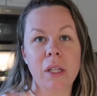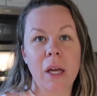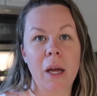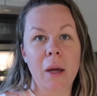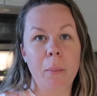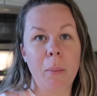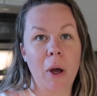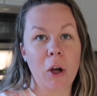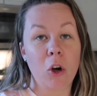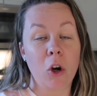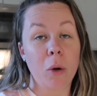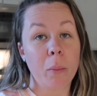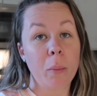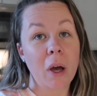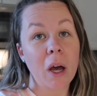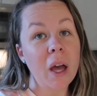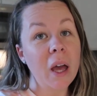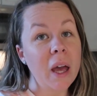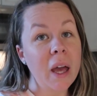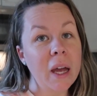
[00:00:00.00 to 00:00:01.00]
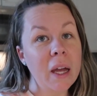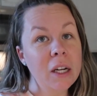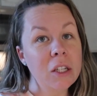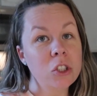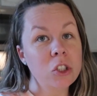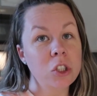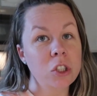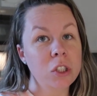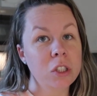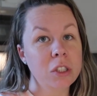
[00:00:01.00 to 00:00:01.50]
that my grandma had.
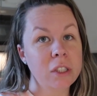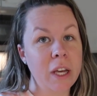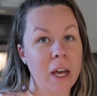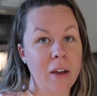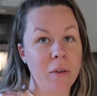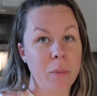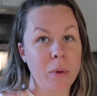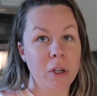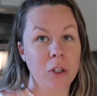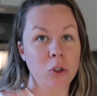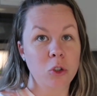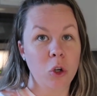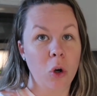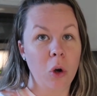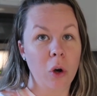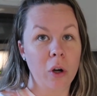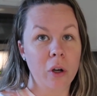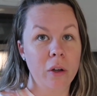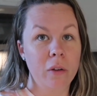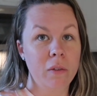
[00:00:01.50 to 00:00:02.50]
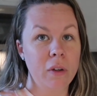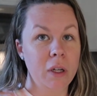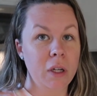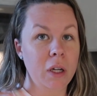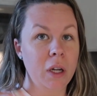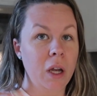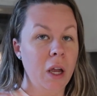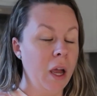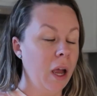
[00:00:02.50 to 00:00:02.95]
She just gave me a jar of it.